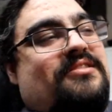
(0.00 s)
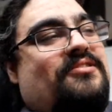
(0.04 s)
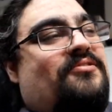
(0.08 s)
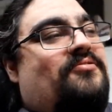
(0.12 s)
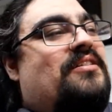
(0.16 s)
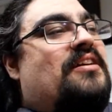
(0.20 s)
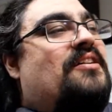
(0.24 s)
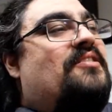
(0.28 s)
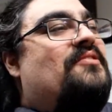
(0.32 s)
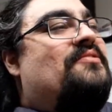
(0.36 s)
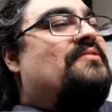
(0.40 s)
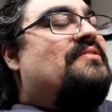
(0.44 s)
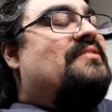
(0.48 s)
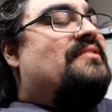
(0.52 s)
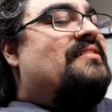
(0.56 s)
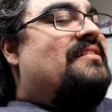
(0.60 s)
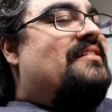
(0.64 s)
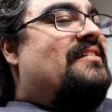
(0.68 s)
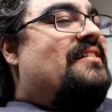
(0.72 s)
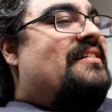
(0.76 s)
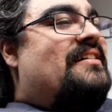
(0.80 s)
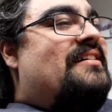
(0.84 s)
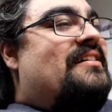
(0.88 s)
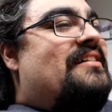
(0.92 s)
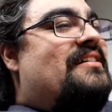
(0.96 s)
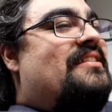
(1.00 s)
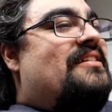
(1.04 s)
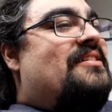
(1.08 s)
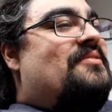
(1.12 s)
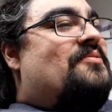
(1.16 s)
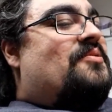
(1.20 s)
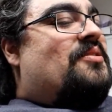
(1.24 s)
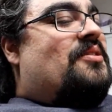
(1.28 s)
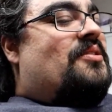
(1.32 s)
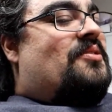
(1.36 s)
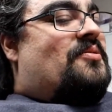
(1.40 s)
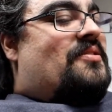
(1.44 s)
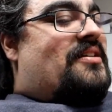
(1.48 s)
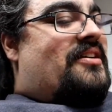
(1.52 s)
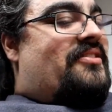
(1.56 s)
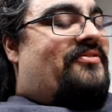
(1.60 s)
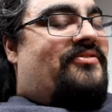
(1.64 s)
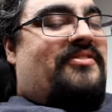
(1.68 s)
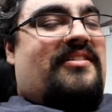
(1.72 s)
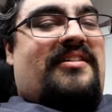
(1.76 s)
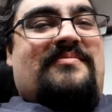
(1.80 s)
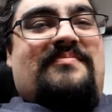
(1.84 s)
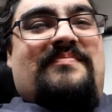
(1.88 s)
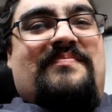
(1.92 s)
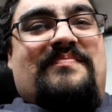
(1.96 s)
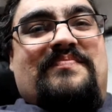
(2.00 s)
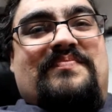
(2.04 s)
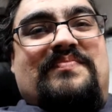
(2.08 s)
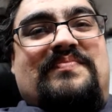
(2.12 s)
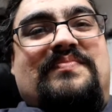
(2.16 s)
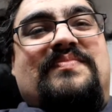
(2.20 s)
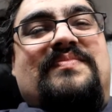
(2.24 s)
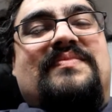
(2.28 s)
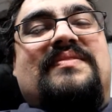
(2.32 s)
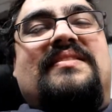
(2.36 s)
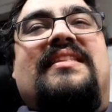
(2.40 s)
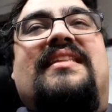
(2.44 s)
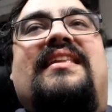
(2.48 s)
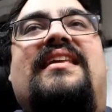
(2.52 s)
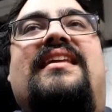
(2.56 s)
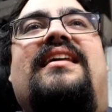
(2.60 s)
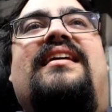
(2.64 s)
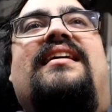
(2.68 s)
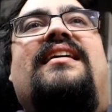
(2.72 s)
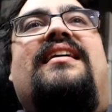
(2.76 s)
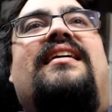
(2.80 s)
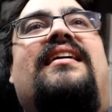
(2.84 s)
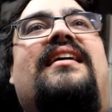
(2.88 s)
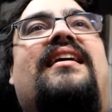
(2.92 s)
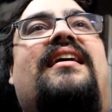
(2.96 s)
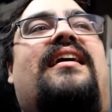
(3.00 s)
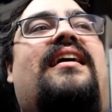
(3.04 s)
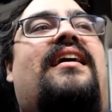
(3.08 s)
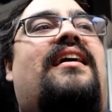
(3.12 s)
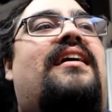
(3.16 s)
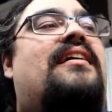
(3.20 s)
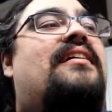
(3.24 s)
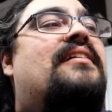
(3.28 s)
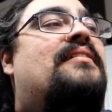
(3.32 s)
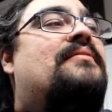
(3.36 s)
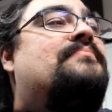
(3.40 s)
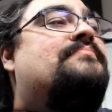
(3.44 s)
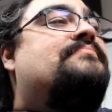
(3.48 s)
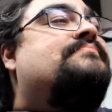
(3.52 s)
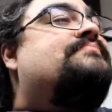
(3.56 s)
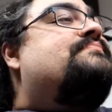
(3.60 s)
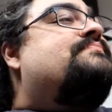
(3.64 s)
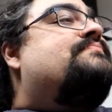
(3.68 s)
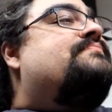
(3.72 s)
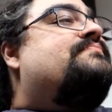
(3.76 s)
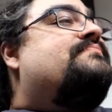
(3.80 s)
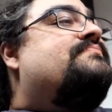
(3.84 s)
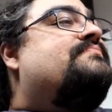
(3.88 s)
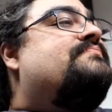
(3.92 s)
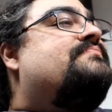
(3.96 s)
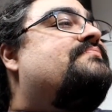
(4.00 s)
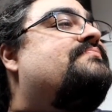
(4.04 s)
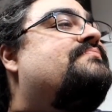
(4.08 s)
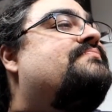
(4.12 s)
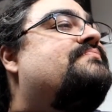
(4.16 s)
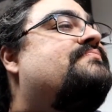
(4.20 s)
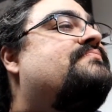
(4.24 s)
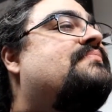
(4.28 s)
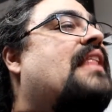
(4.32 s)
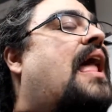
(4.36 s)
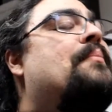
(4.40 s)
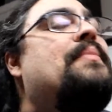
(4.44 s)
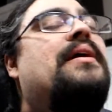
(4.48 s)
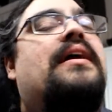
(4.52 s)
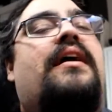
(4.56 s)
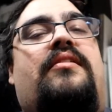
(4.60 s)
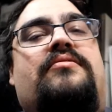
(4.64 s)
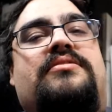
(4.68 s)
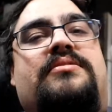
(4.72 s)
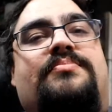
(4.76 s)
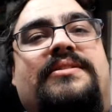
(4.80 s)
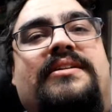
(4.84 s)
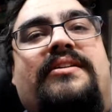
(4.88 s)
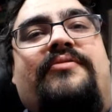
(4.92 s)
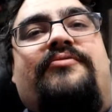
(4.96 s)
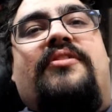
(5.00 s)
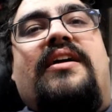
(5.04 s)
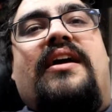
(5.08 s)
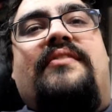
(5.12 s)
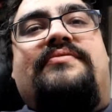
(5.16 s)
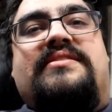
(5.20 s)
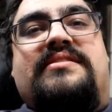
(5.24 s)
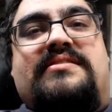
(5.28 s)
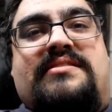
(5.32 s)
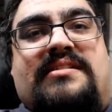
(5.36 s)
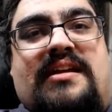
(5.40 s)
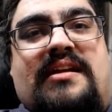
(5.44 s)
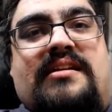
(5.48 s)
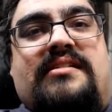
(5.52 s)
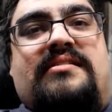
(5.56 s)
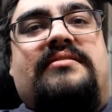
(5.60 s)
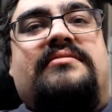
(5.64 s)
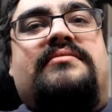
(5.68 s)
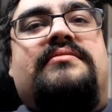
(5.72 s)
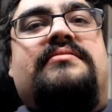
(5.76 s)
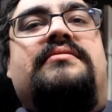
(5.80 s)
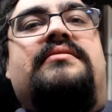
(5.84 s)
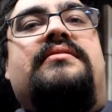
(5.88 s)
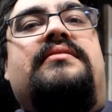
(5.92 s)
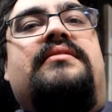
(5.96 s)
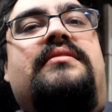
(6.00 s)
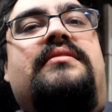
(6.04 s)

throughout that were quite fun. Um, I mean, ultimately, if we have to tell,